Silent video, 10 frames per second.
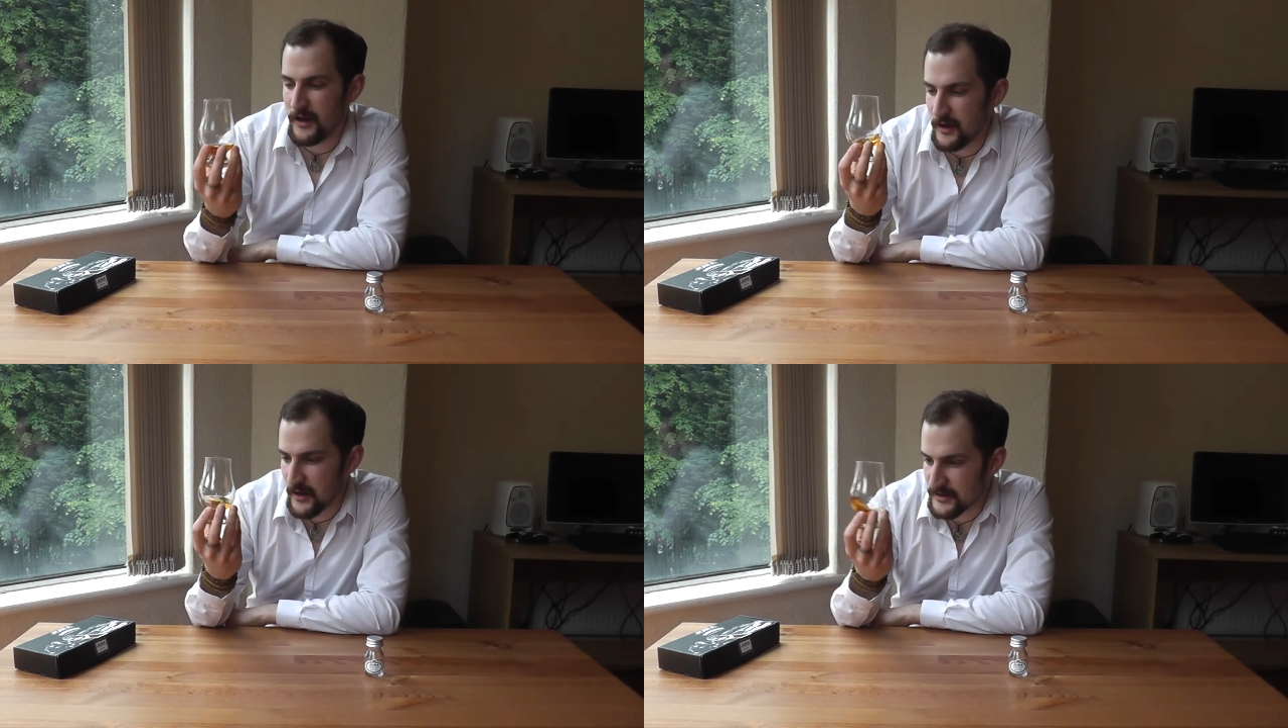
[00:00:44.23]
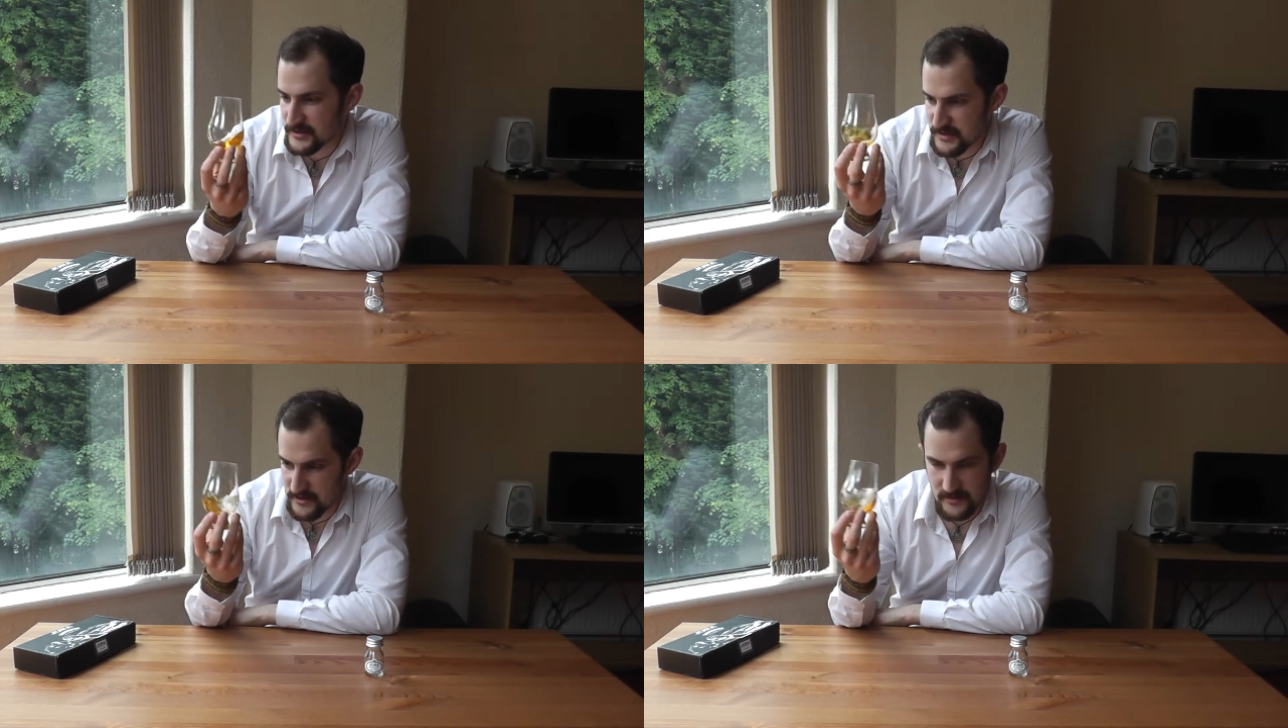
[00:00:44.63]

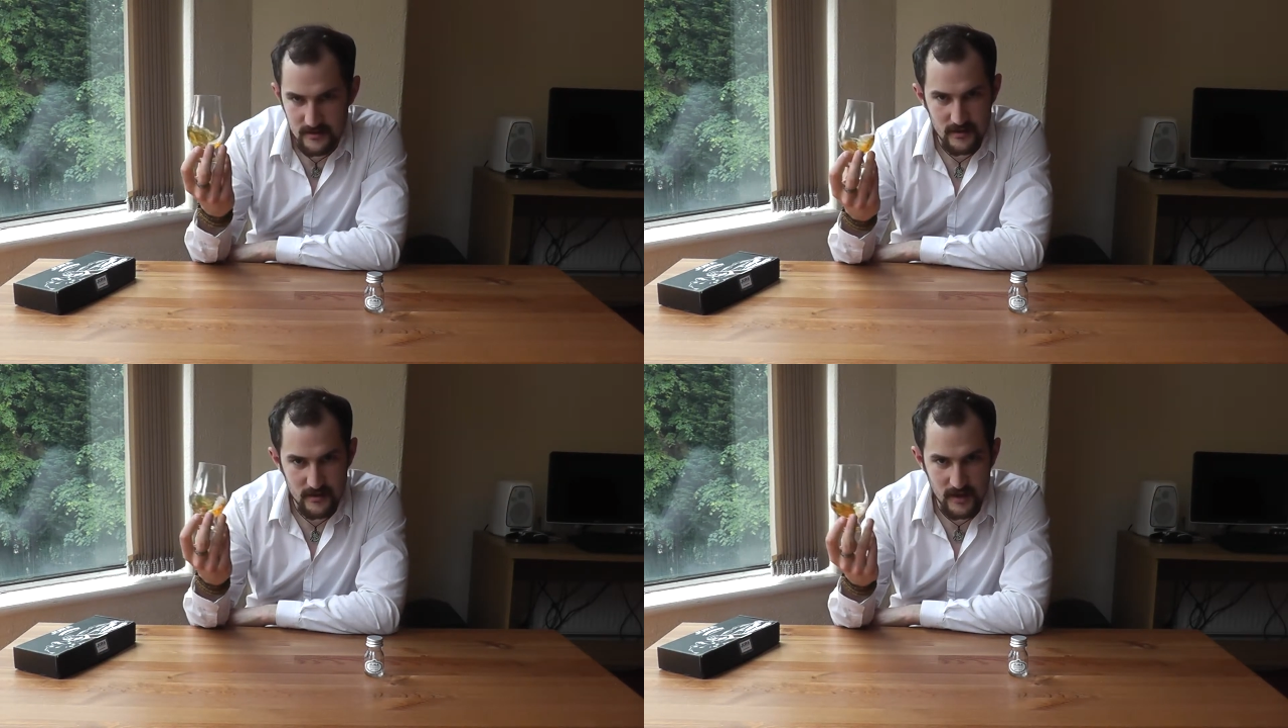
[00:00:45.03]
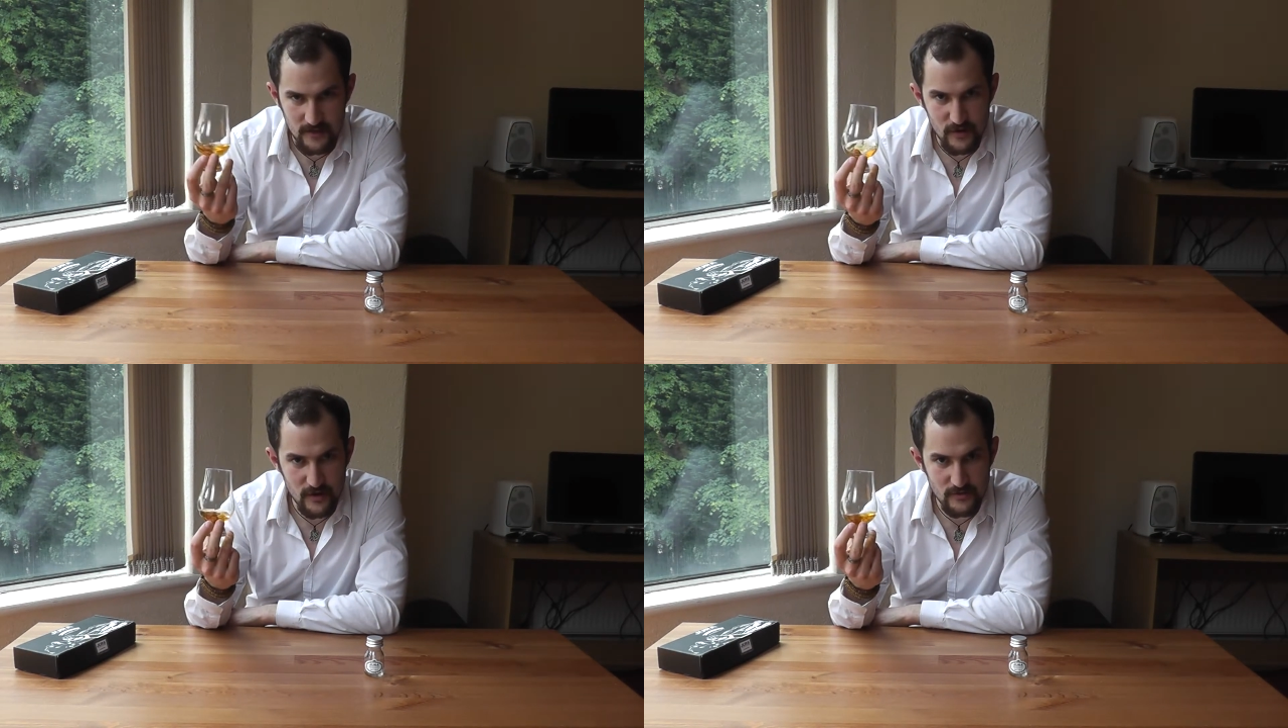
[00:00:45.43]
Let's give
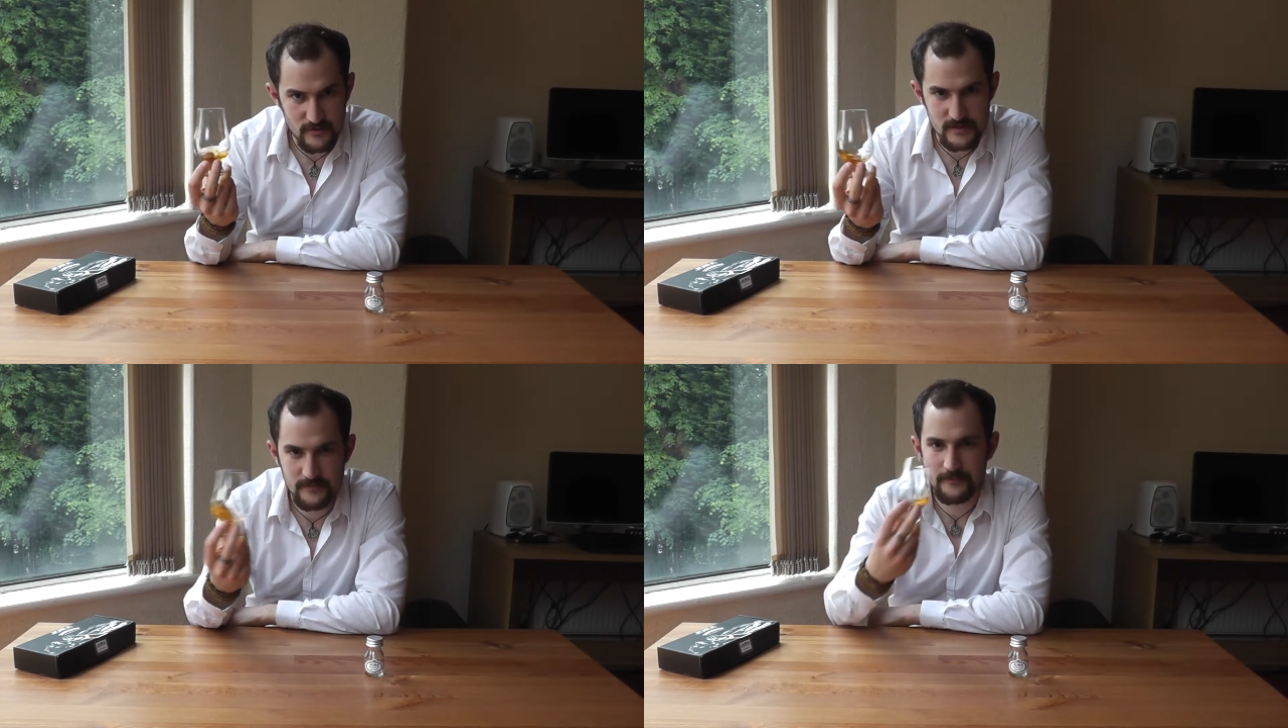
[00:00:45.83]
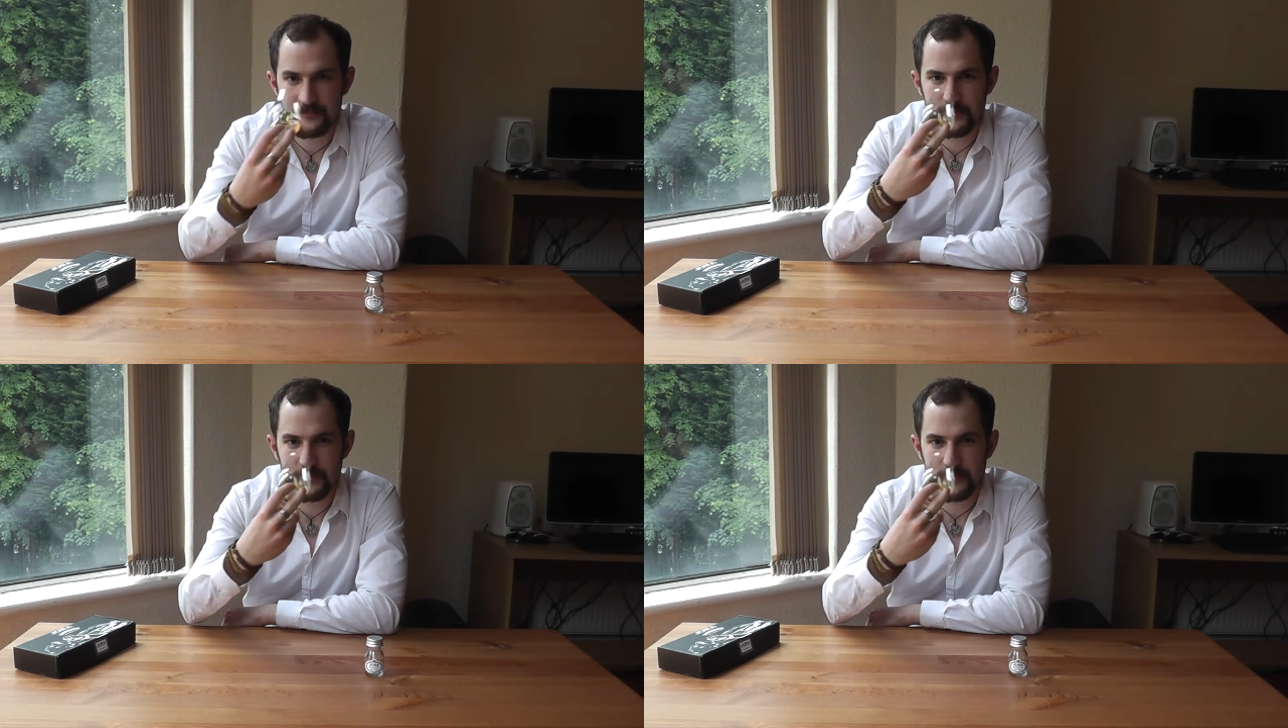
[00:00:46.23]
it a nose.